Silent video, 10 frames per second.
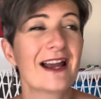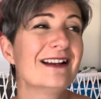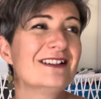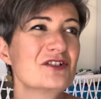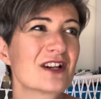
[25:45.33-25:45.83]
And
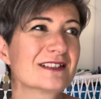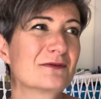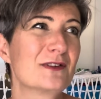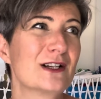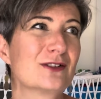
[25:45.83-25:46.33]
it just
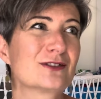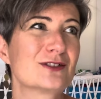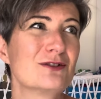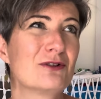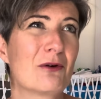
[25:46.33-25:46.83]

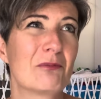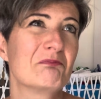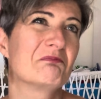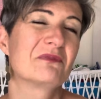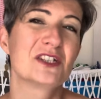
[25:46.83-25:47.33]
feels, you know,